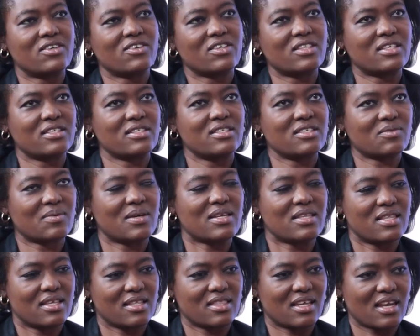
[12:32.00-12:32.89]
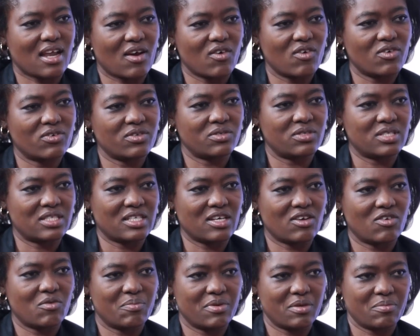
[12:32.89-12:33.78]
you know, this is one thing that I always
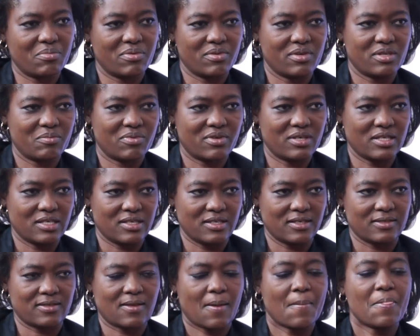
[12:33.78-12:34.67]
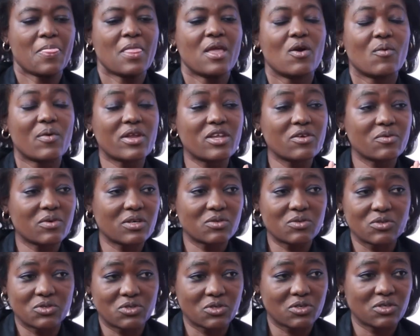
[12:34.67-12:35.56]
tell people in politics. Mm-hmm. When you
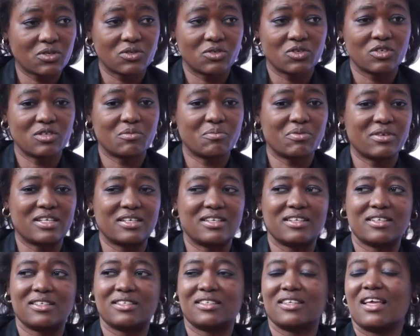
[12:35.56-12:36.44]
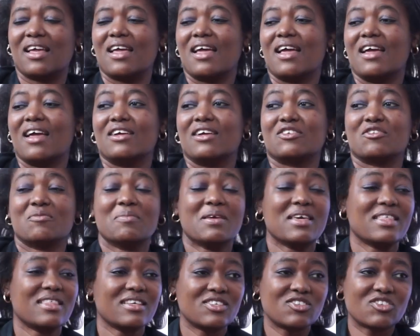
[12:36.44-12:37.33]
want to join politics, to
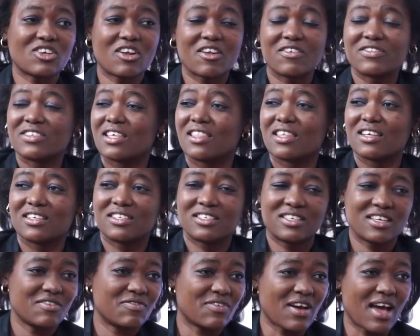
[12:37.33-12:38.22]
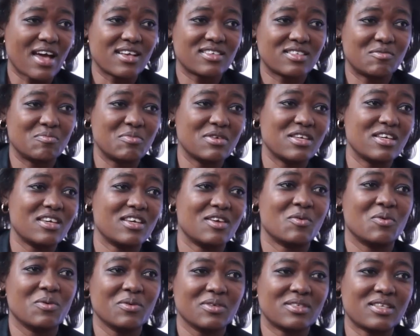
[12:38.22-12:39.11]
me, this story of saying the chief asked me,
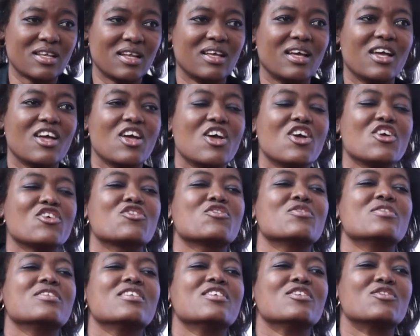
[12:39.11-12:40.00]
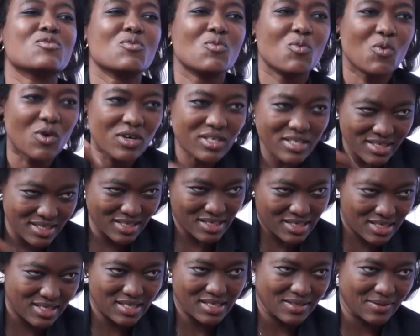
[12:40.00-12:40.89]
who said, you need to want
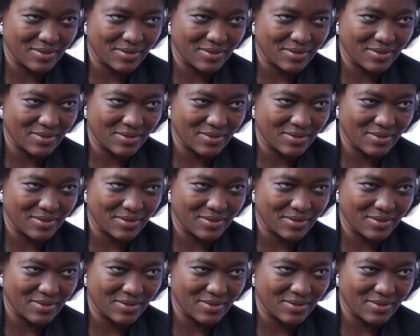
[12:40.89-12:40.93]
it.